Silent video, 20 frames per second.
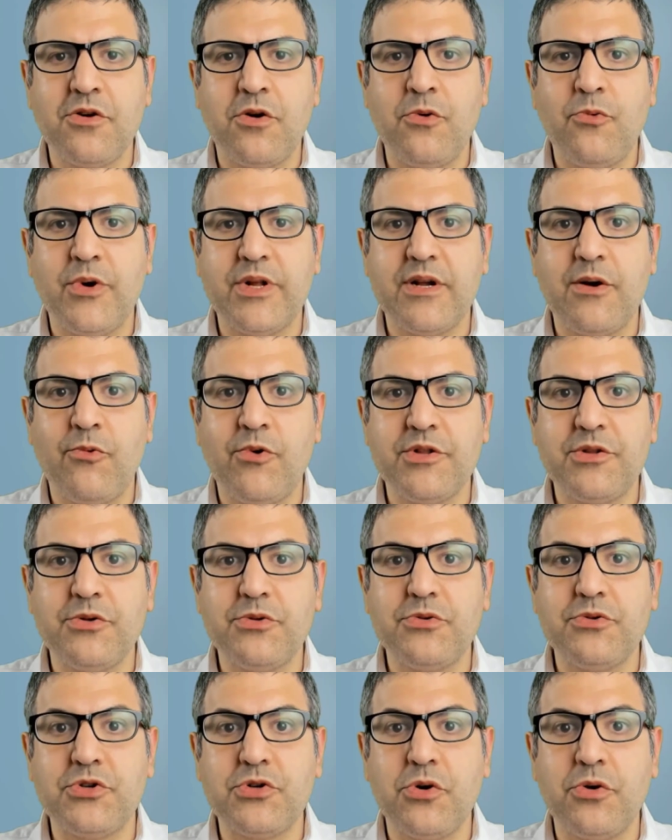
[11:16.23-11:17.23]
all what I
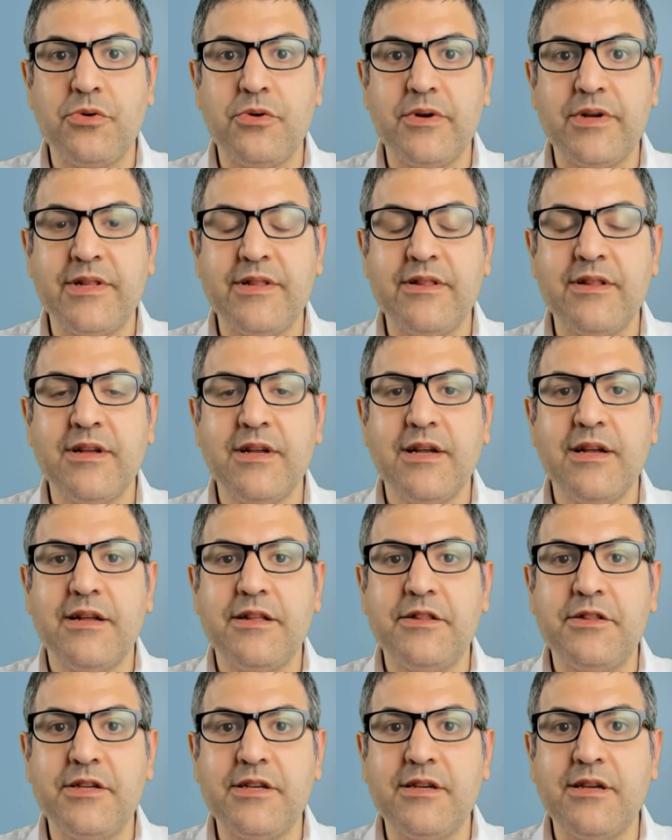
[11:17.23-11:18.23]
wanted to show you in
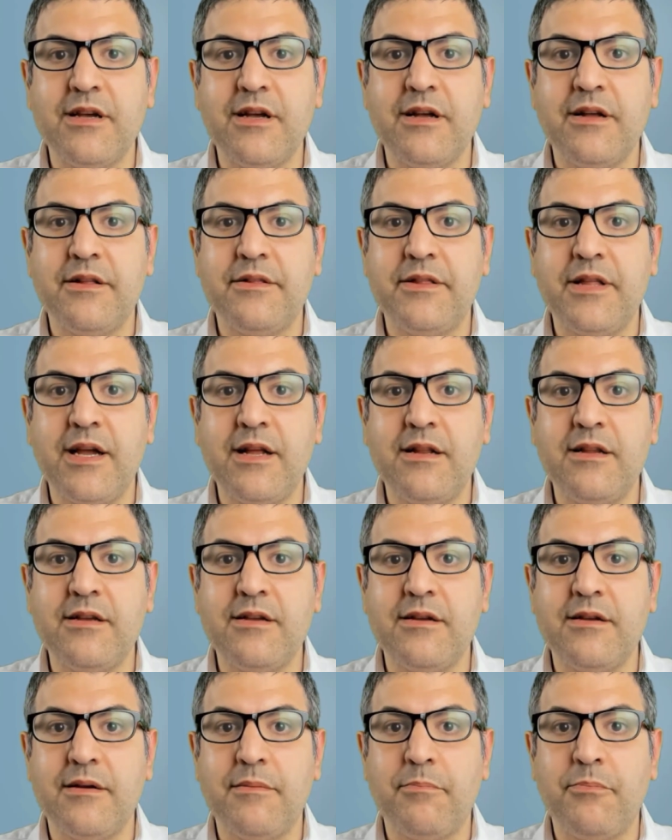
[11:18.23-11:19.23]
the
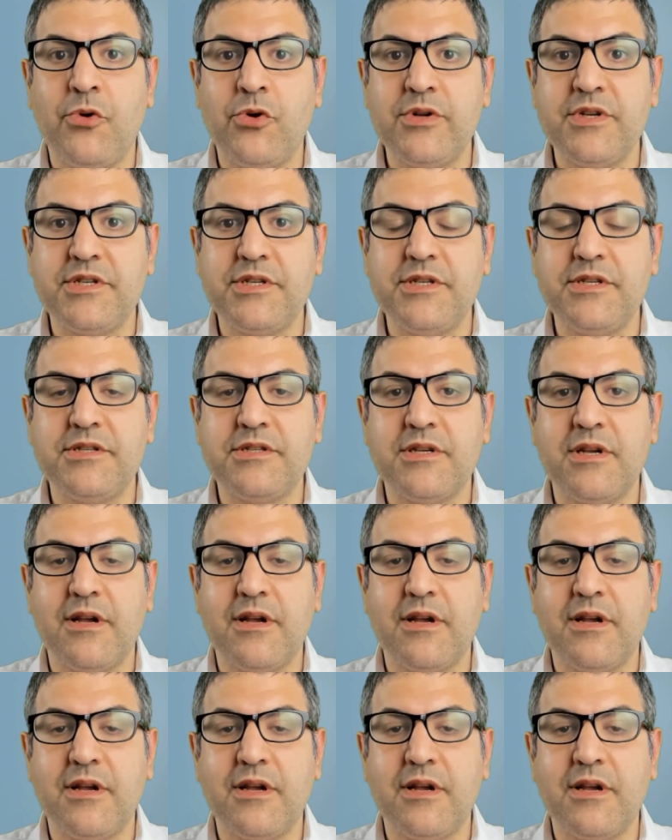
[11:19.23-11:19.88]
daily policies.